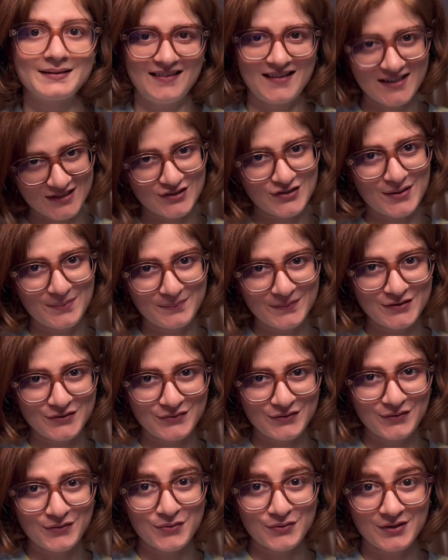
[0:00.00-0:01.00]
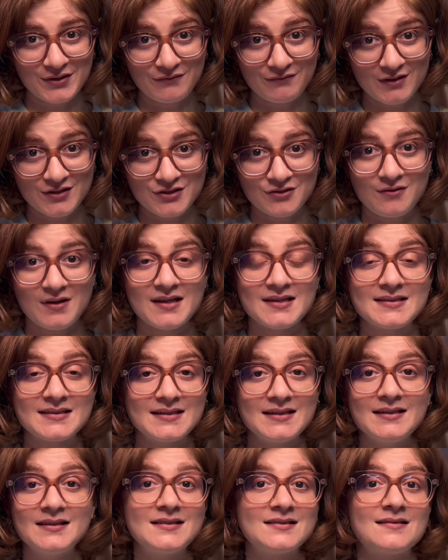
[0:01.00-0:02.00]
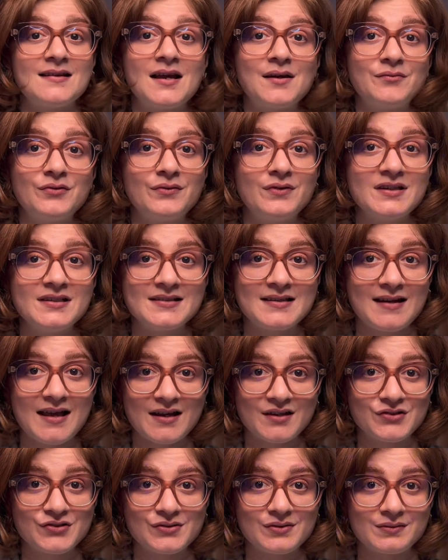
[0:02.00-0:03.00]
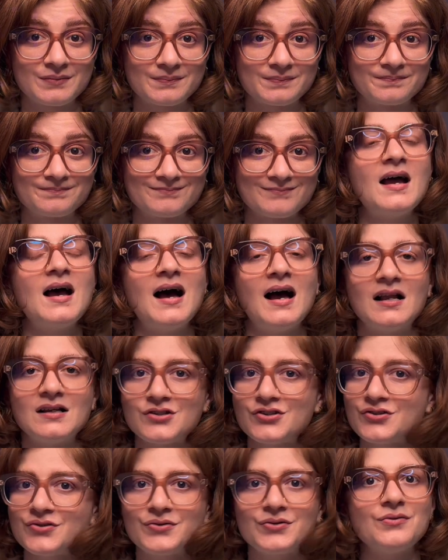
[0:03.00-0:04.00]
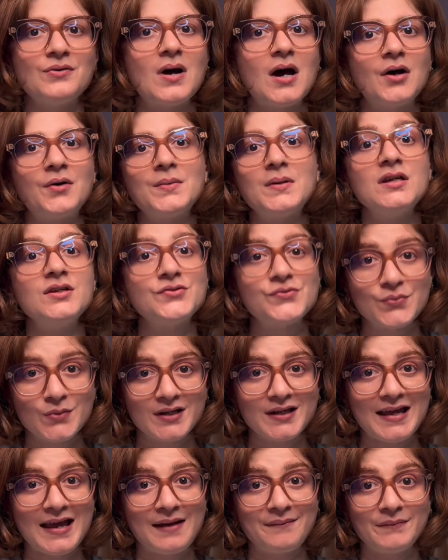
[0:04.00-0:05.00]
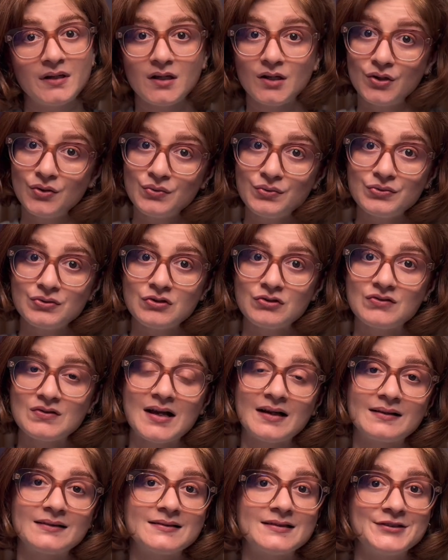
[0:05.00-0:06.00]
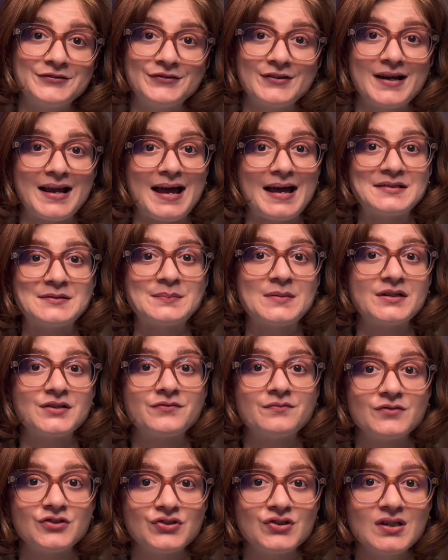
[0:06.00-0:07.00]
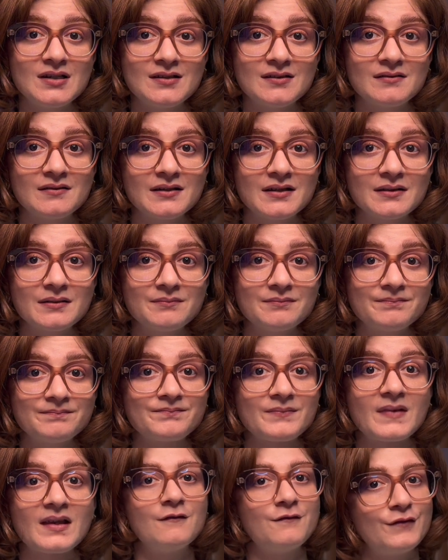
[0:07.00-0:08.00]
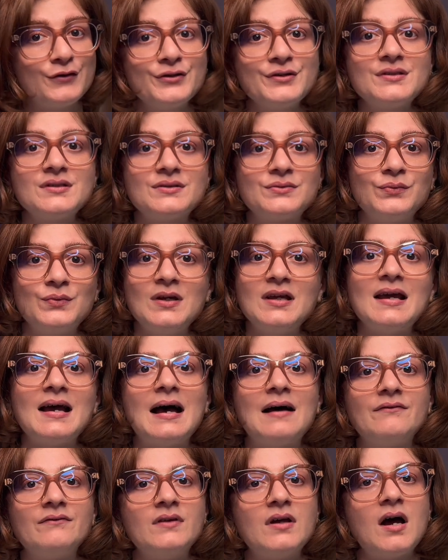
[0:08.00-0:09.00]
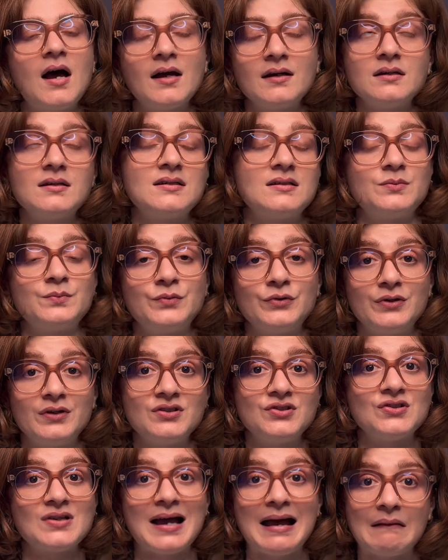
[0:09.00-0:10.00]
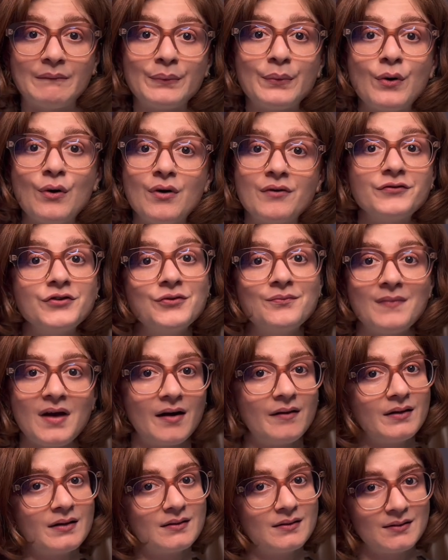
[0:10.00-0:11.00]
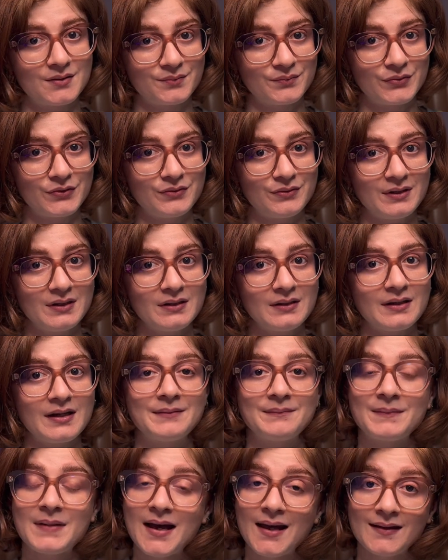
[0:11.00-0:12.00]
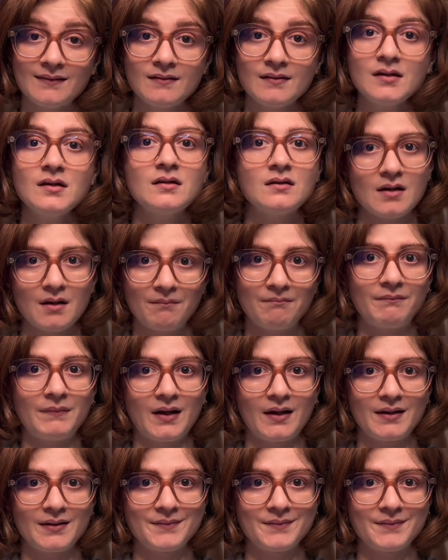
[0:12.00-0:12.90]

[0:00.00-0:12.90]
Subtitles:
Let's jump into the coding window and see these libraries in action. I'll show you how each one can be used to tackle different aspects of machine learning. First, we have the undisputed champ of numerical computing in Python, NumPy.